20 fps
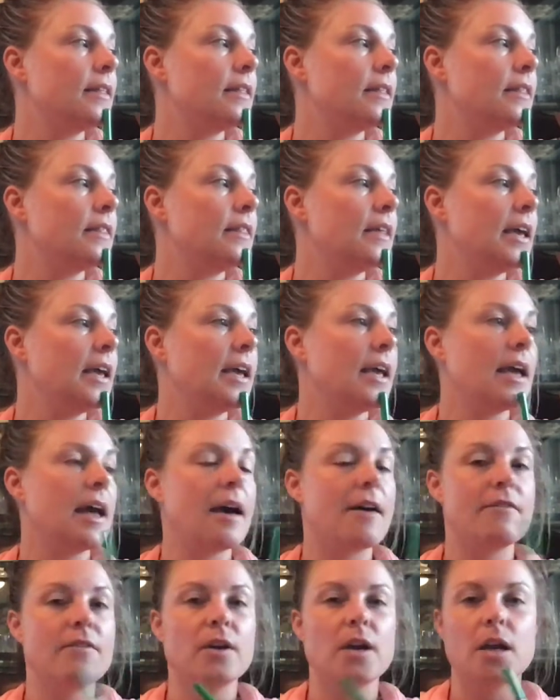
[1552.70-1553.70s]
the
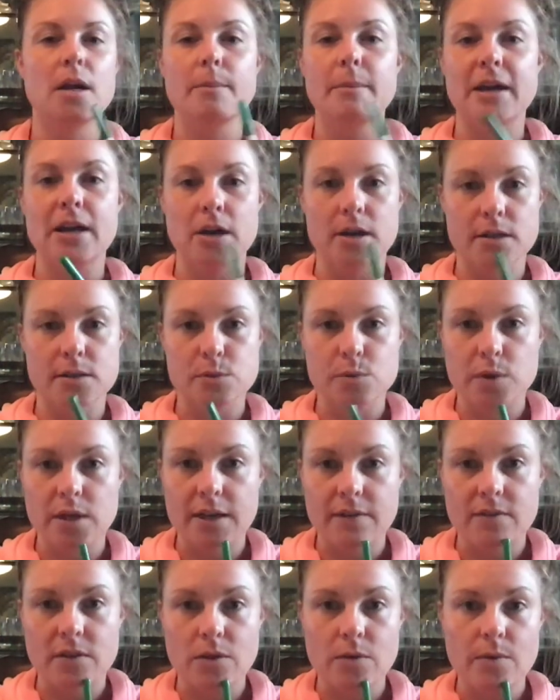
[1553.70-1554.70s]
African Americans were
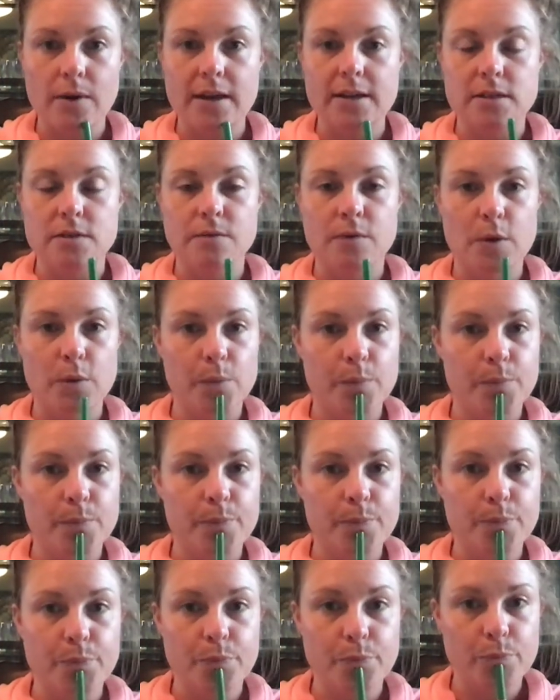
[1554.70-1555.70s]
given the right to vote?
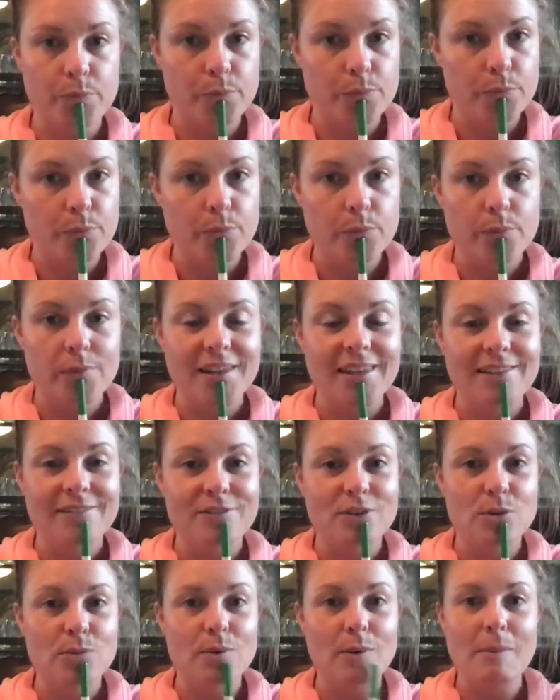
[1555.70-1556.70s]
If
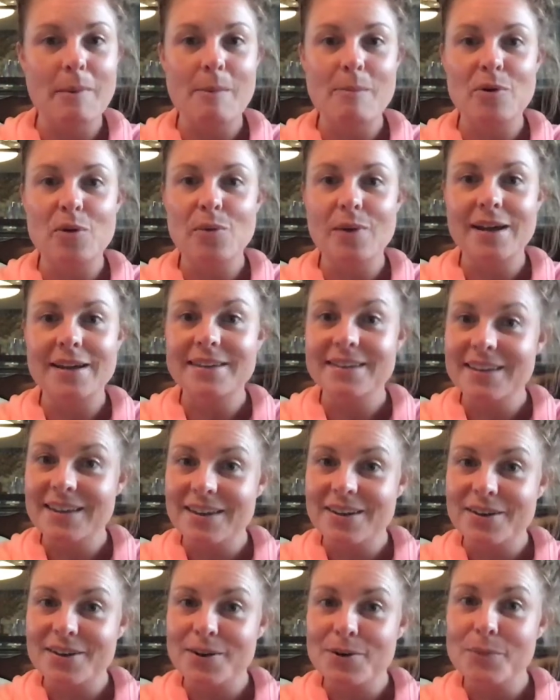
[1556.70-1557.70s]
you remember what
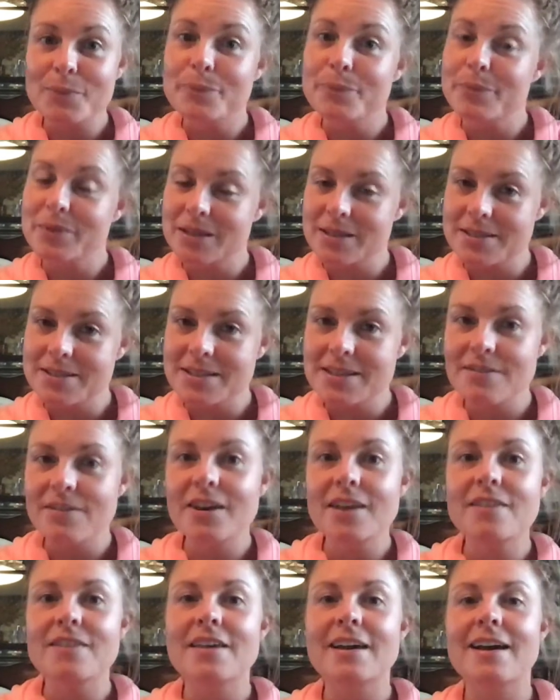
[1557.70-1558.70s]
year, please leave
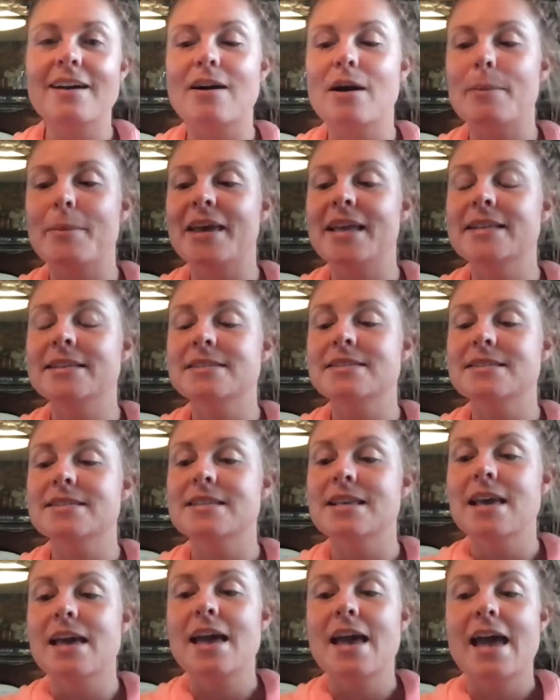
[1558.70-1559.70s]
it in the comments.
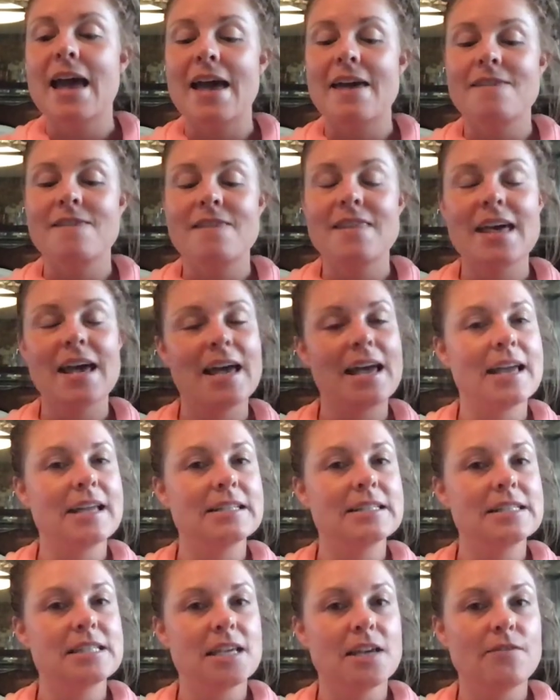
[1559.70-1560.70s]
And
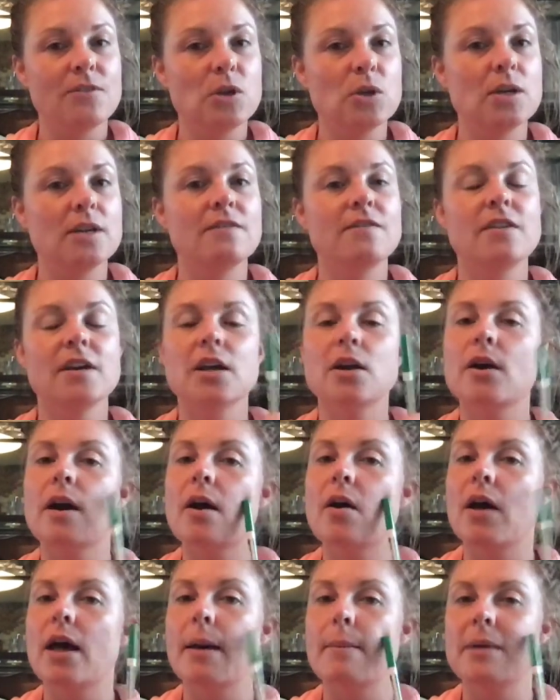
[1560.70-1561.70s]
then see if you can figure
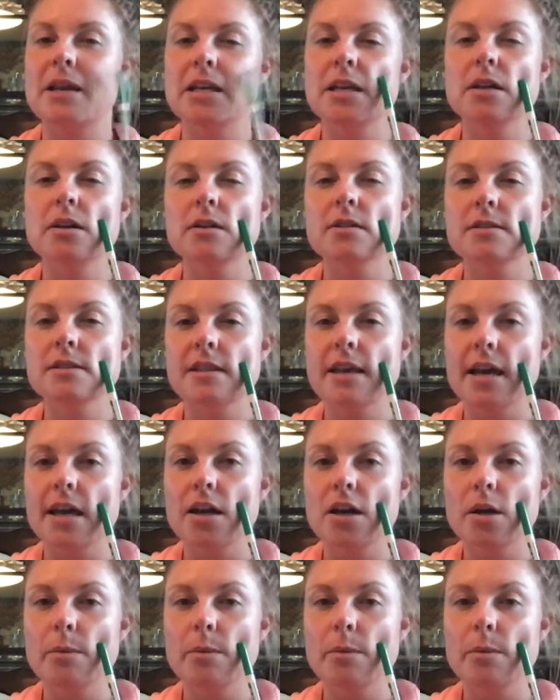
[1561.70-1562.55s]
out how many years later